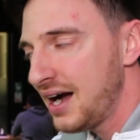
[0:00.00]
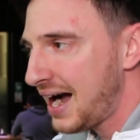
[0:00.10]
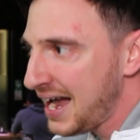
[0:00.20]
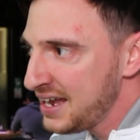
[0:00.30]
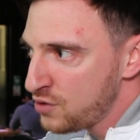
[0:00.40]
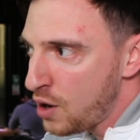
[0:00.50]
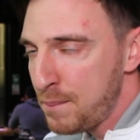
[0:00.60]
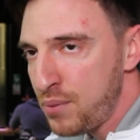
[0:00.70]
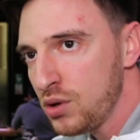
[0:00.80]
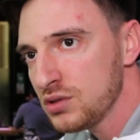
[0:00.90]
I have got
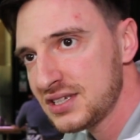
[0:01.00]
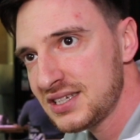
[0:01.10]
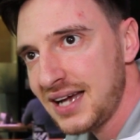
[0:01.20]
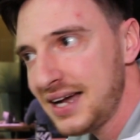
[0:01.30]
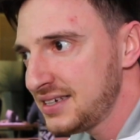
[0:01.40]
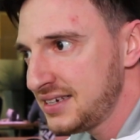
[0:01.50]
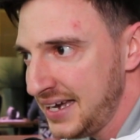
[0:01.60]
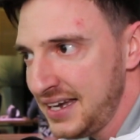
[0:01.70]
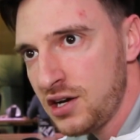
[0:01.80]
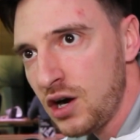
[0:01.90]
balls the size of
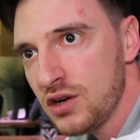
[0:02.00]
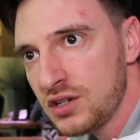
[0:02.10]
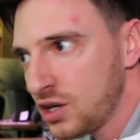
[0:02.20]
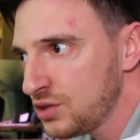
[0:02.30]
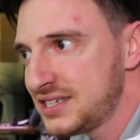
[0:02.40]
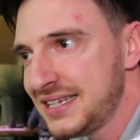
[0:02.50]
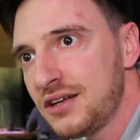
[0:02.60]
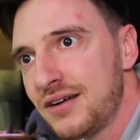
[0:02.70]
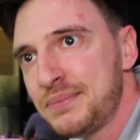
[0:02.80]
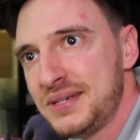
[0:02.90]
King Kong and
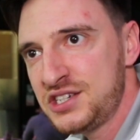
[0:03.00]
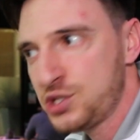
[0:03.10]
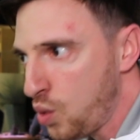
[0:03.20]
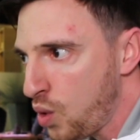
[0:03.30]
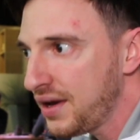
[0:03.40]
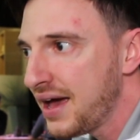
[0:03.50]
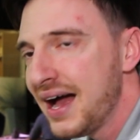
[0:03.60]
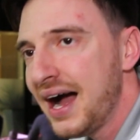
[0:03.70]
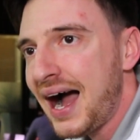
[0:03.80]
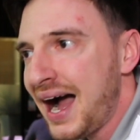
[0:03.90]
Godzilla wrapped into one.
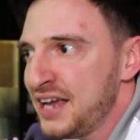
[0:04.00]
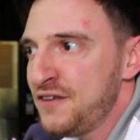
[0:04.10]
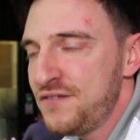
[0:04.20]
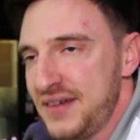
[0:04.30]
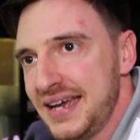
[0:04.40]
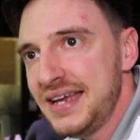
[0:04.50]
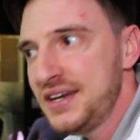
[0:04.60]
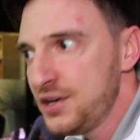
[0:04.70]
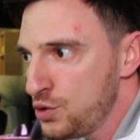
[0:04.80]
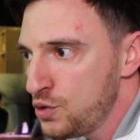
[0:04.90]
I fear
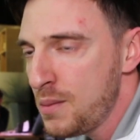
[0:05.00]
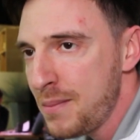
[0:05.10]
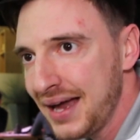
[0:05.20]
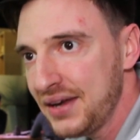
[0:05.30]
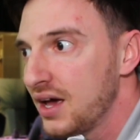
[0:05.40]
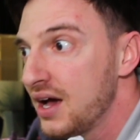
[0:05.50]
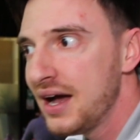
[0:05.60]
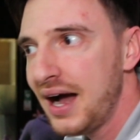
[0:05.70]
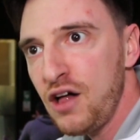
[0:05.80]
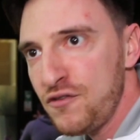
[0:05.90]
no man.
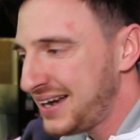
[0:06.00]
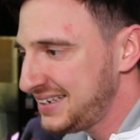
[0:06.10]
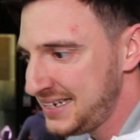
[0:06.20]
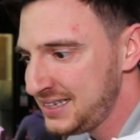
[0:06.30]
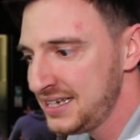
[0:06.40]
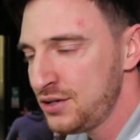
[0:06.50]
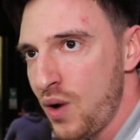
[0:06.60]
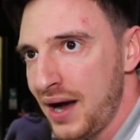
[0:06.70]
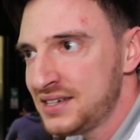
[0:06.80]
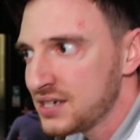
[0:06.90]
I'll fight Dillian
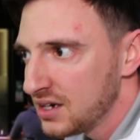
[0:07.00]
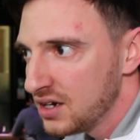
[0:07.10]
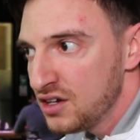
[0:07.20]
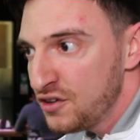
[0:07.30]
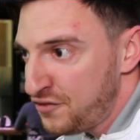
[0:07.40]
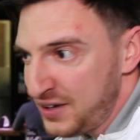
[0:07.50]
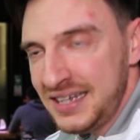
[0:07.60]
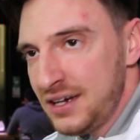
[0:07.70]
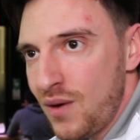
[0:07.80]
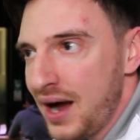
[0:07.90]
Whyte,
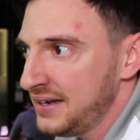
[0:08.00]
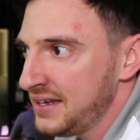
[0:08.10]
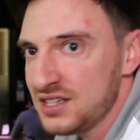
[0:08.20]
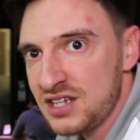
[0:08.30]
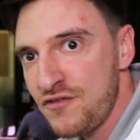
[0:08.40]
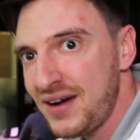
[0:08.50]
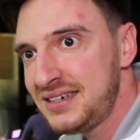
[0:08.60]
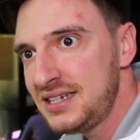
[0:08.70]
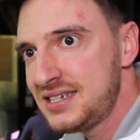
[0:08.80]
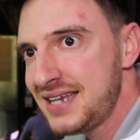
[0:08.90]
Frillian White Knickers, I'll
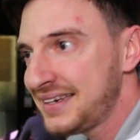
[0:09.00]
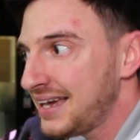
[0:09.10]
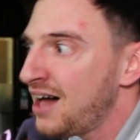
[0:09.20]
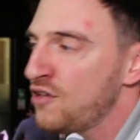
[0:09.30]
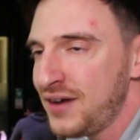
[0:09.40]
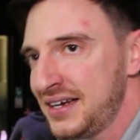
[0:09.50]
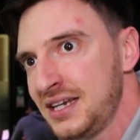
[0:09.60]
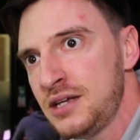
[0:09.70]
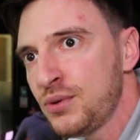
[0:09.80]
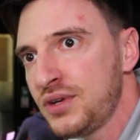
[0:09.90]
fight his dad, I'll fight
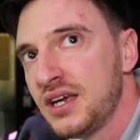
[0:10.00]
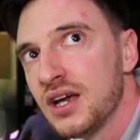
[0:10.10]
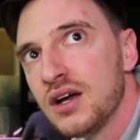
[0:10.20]
anybody.